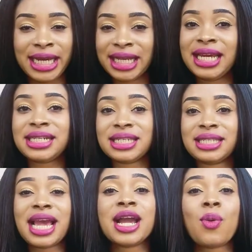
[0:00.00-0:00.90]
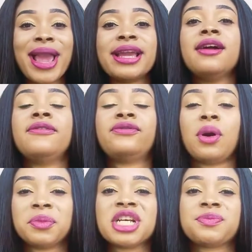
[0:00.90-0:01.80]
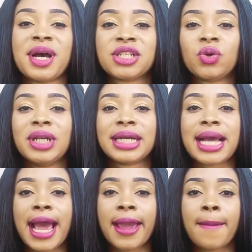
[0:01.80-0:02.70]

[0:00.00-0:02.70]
Ladies, stay away from this particular guy.